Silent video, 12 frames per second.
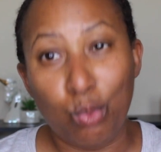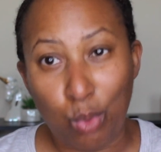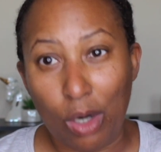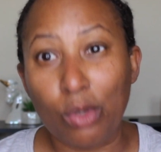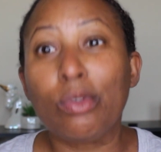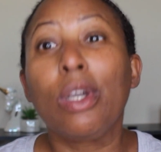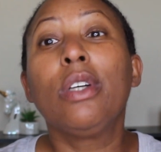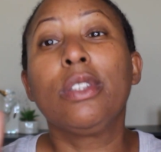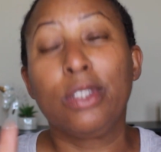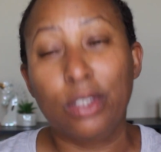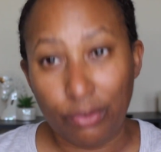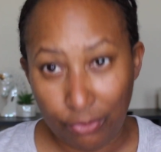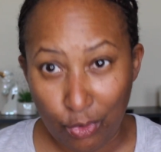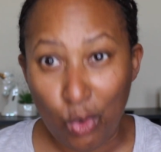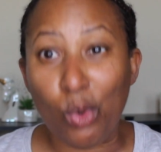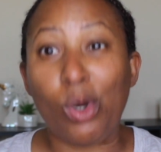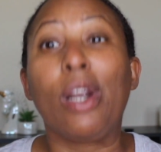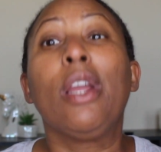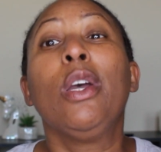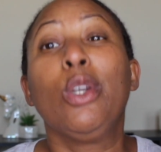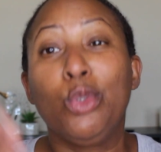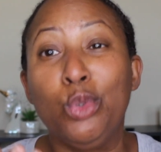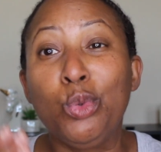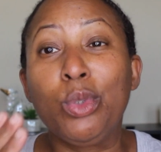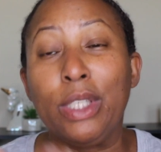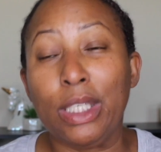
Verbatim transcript: work Sephora. You